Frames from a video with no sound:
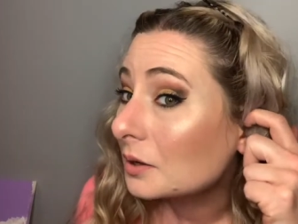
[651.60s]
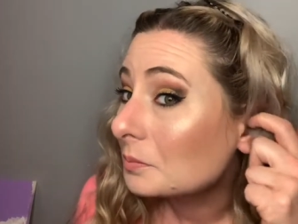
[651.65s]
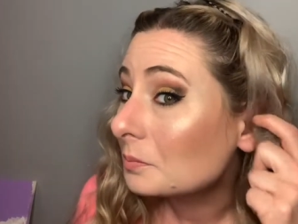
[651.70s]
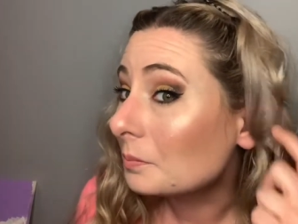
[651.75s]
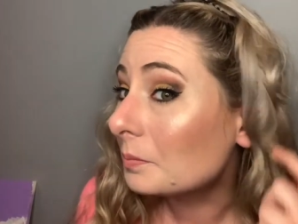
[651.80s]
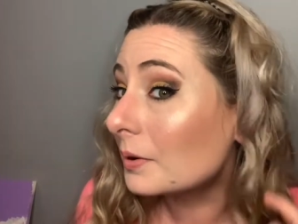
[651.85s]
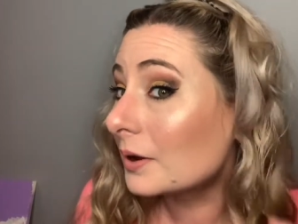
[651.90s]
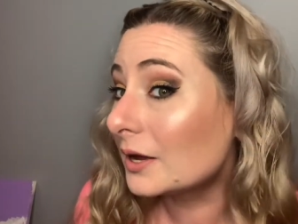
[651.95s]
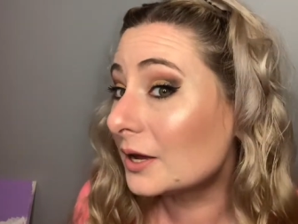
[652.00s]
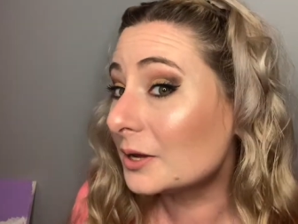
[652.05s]

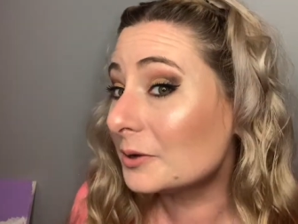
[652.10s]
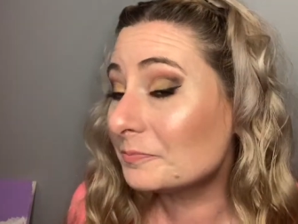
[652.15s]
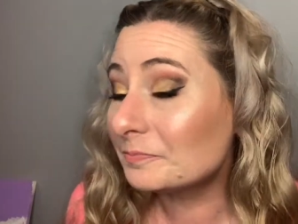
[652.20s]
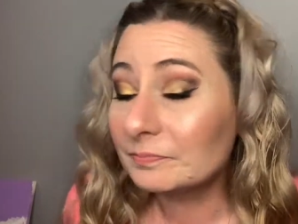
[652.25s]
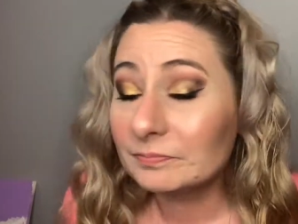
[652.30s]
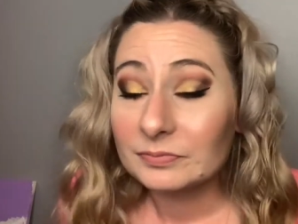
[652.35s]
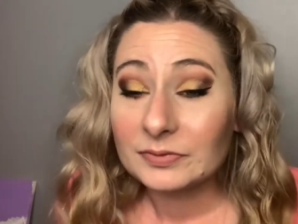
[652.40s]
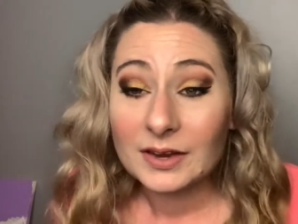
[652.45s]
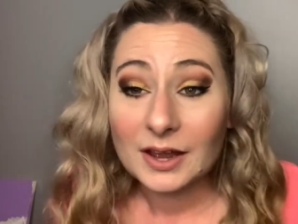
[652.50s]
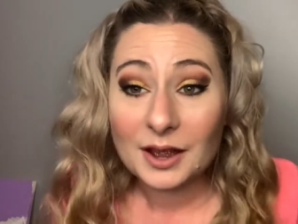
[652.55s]
But
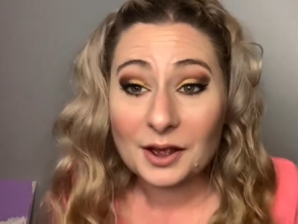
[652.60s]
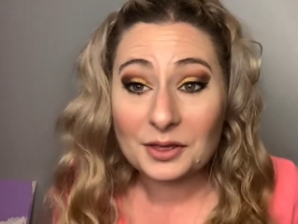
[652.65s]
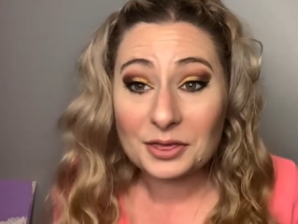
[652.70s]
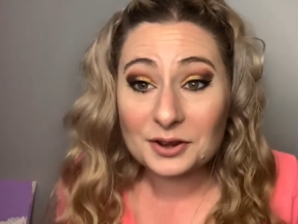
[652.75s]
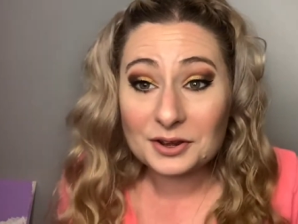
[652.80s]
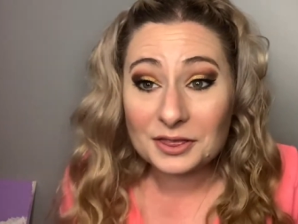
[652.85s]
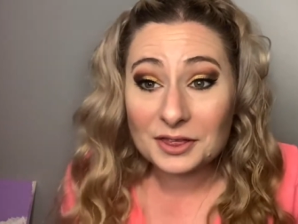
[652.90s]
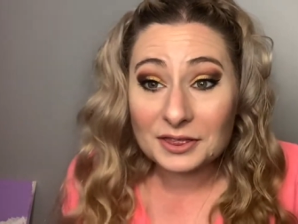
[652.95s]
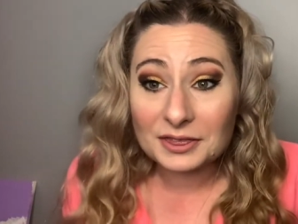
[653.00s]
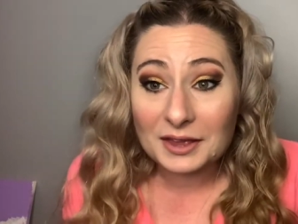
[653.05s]
other
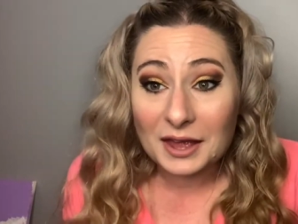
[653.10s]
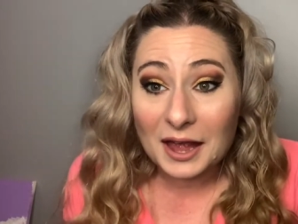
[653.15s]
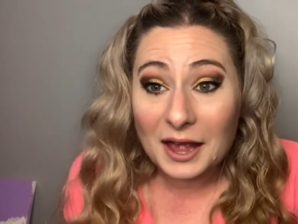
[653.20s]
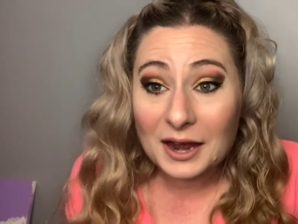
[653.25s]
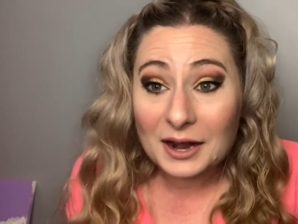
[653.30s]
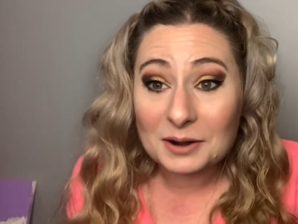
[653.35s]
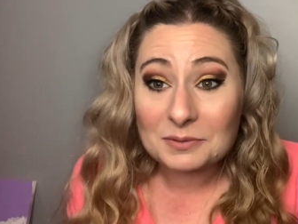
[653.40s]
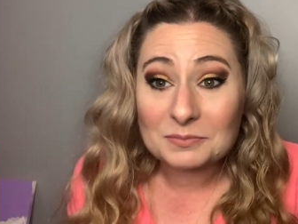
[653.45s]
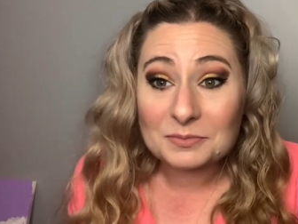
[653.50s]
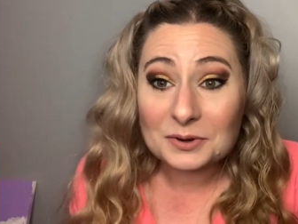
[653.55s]
than that,
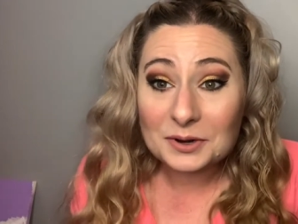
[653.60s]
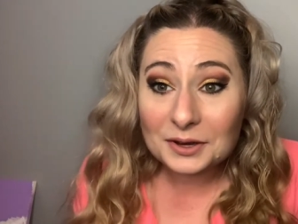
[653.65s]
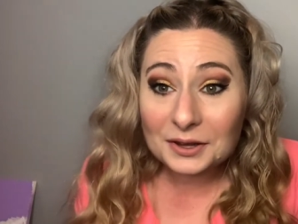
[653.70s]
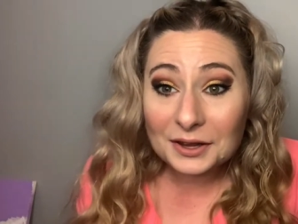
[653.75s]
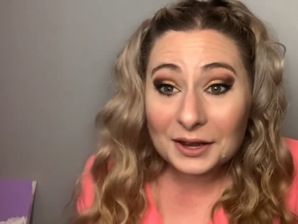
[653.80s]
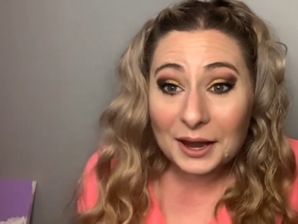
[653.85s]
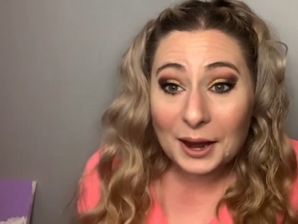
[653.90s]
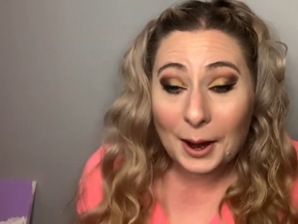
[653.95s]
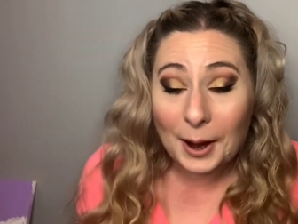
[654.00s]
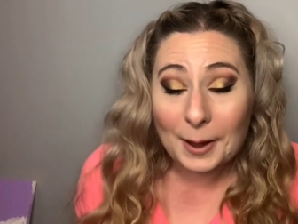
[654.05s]
I'm
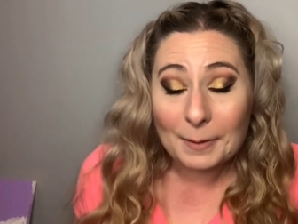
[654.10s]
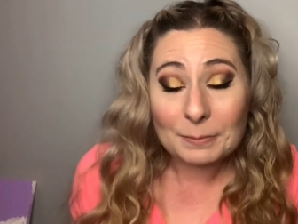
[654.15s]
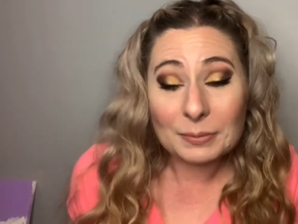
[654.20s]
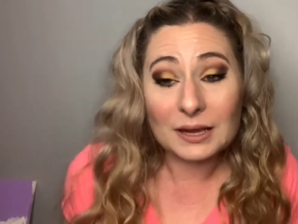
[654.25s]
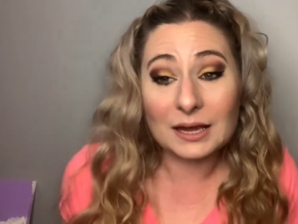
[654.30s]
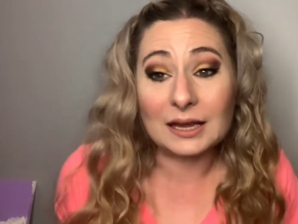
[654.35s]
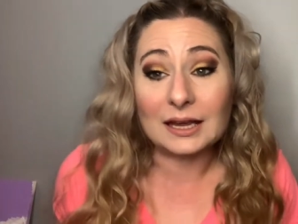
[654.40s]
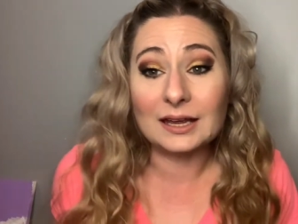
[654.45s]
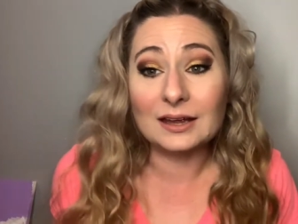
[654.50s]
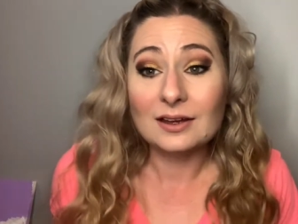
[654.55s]
really
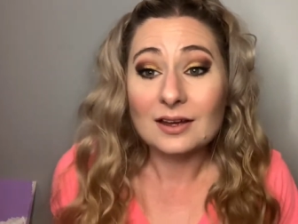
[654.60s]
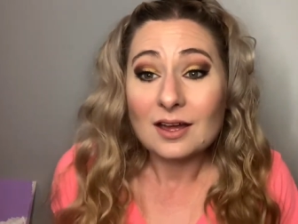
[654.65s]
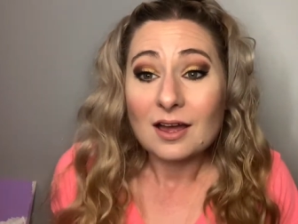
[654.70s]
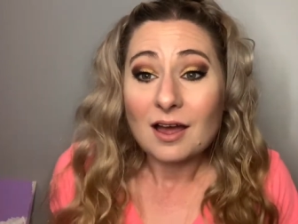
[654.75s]
happy.